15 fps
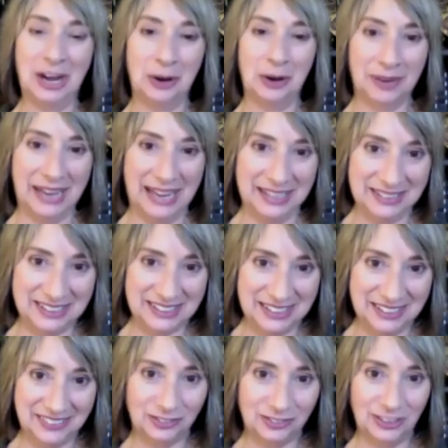our
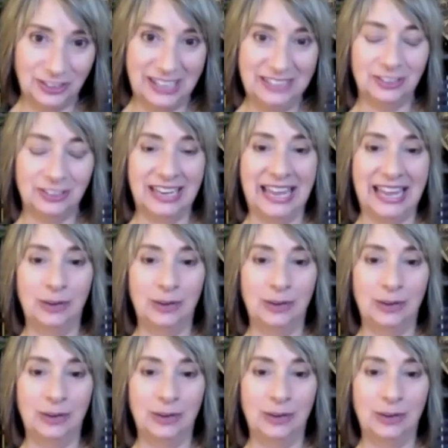reality is changing,